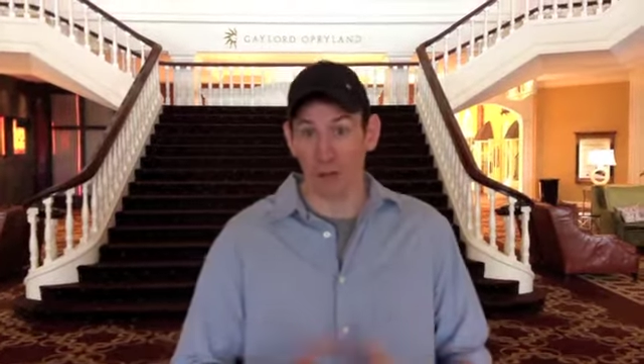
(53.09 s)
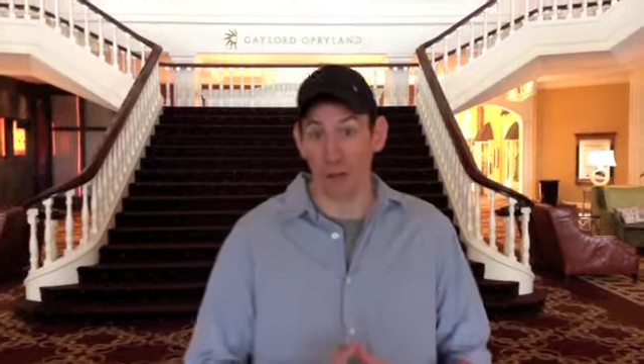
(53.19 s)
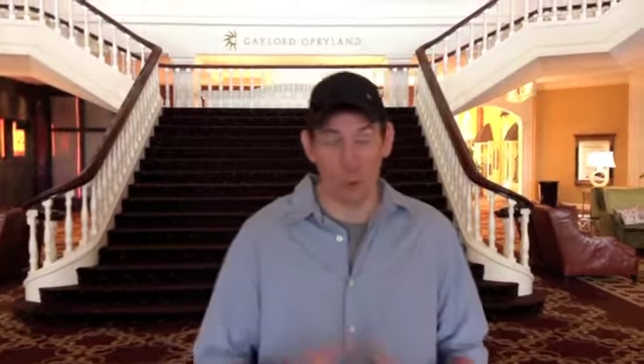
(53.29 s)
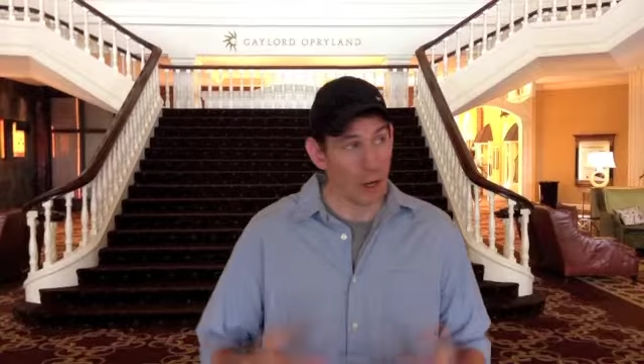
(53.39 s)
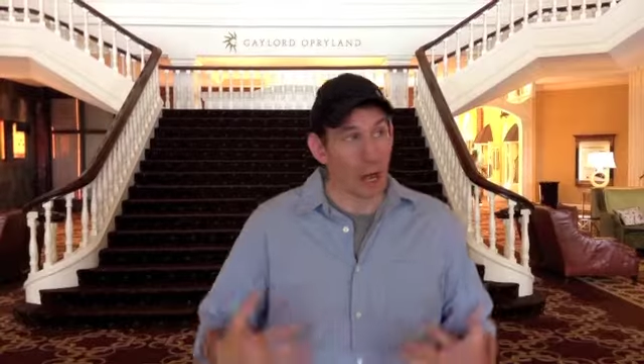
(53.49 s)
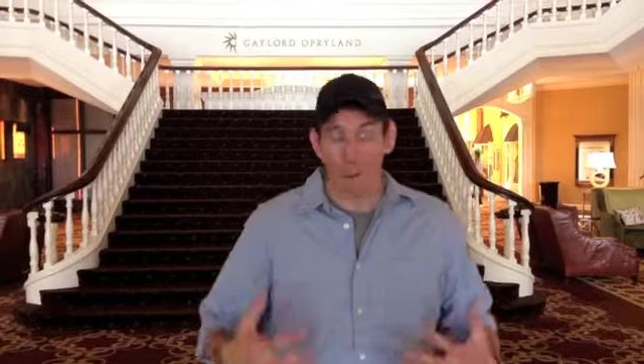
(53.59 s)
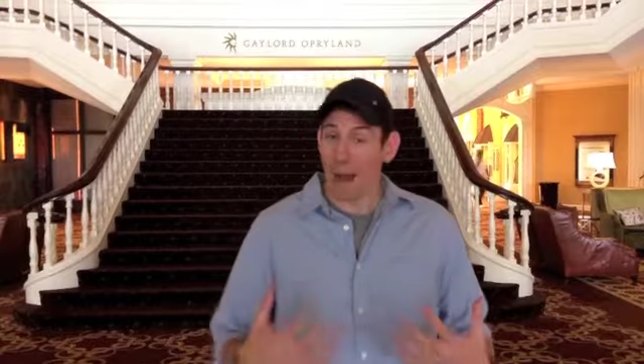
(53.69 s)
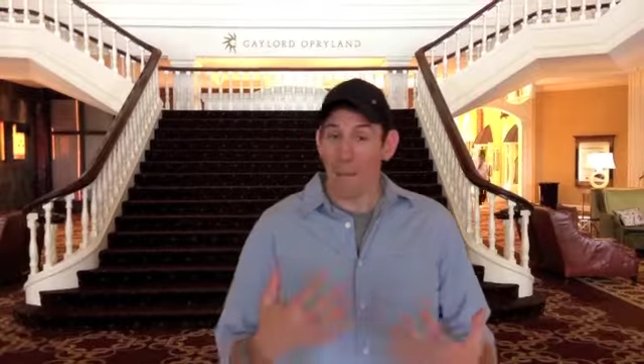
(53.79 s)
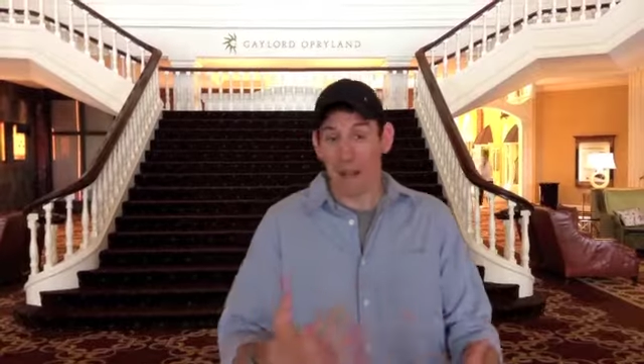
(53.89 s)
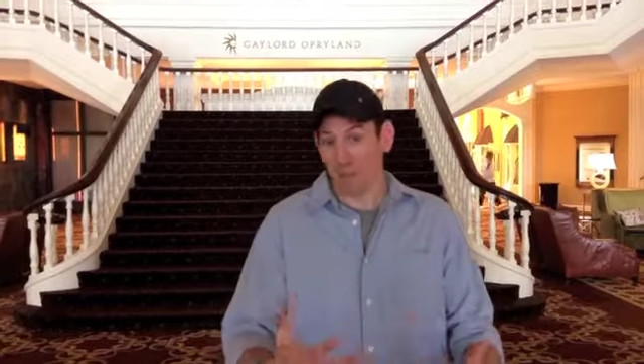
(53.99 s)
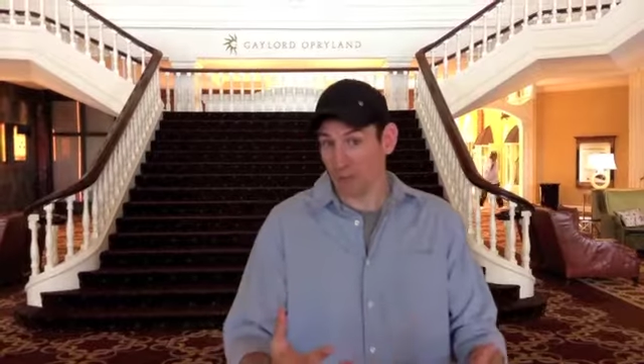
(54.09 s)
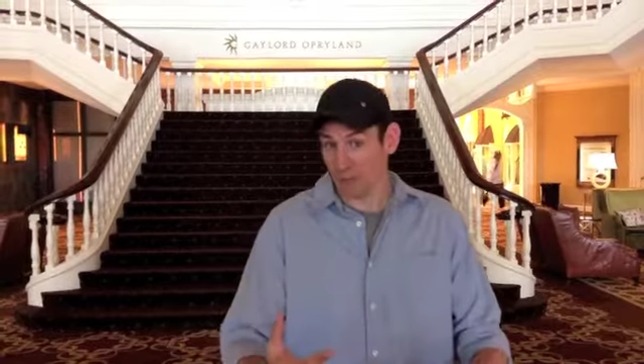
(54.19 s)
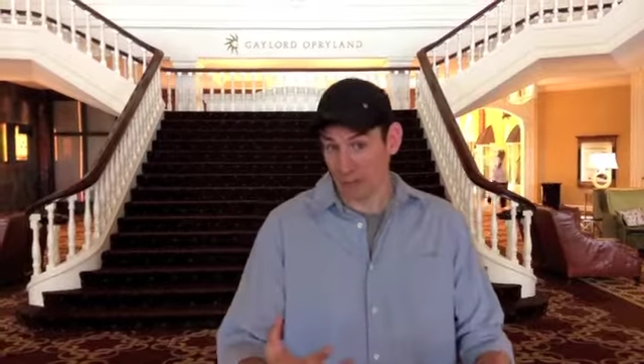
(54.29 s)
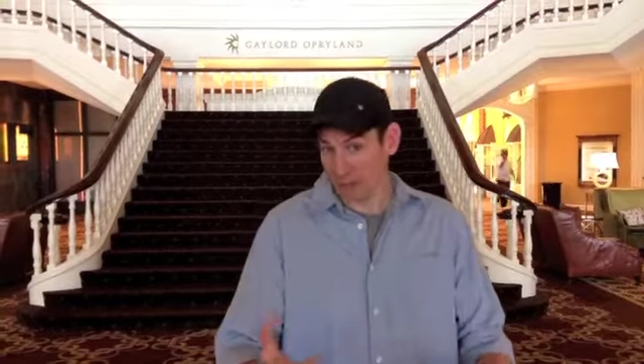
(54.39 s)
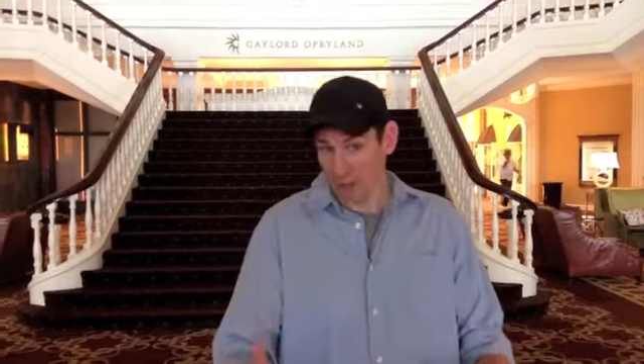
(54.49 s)
So my best
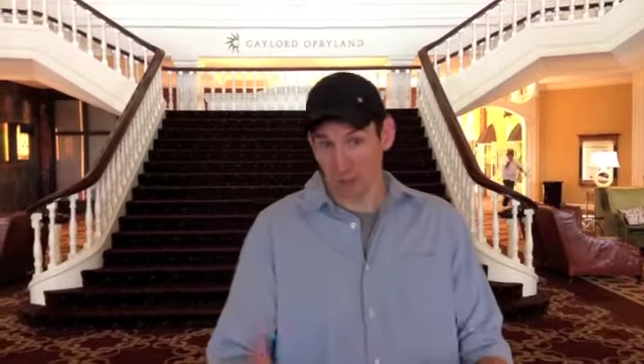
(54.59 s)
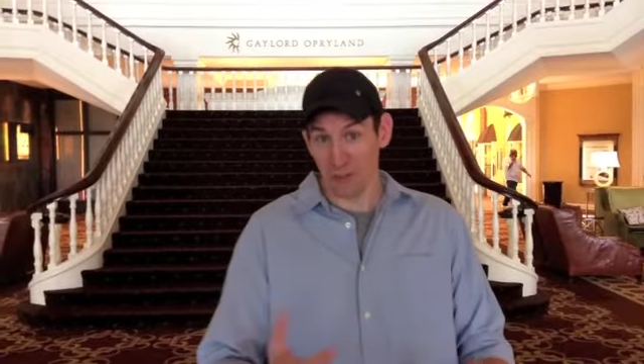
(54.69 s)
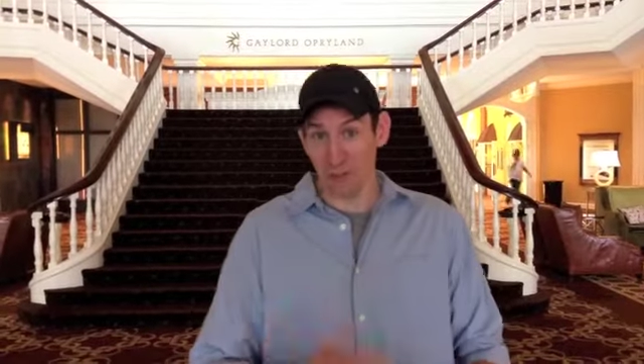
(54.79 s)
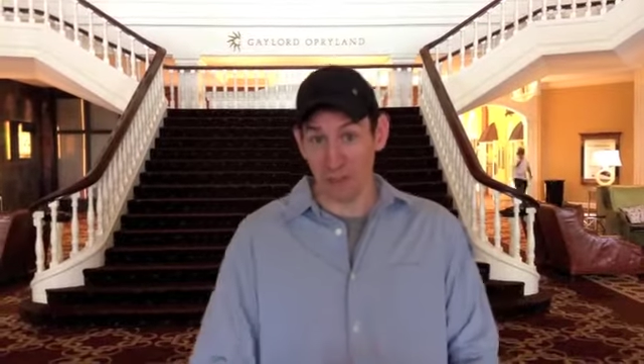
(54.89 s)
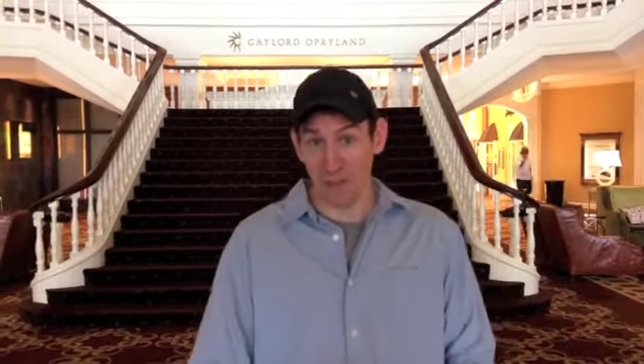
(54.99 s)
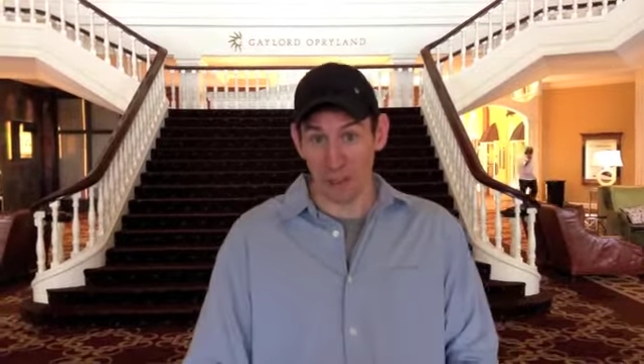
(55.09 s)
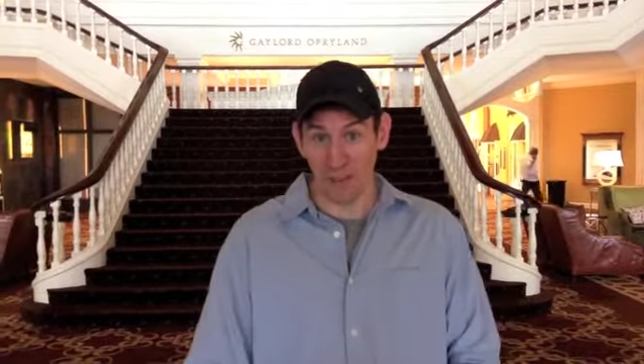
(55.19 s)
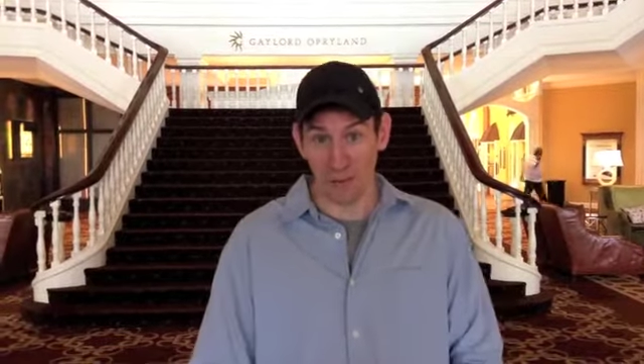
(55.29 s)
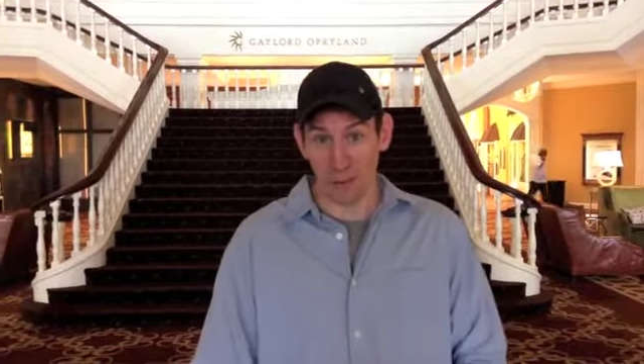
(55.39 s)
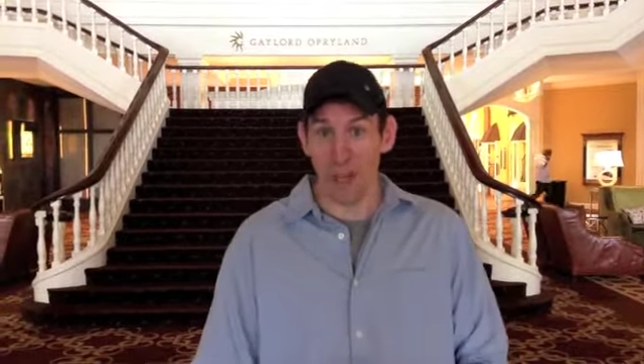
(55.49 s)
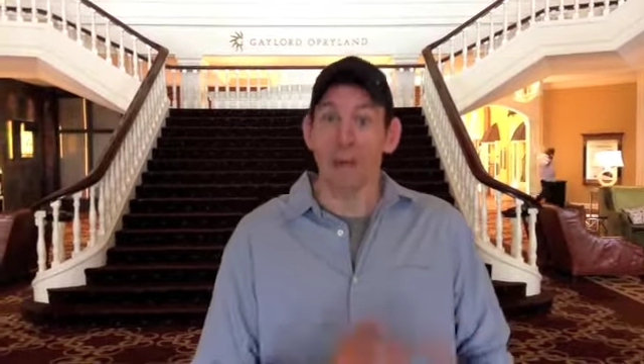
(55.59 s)
advice to you would be to